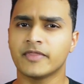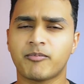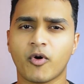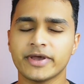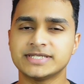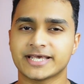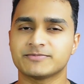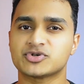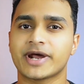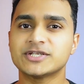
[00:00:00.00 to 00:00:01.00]
The point
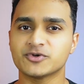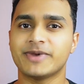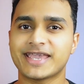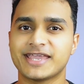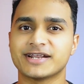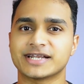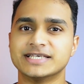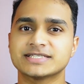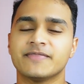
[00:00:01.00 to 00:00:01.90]
I'm trying to make here is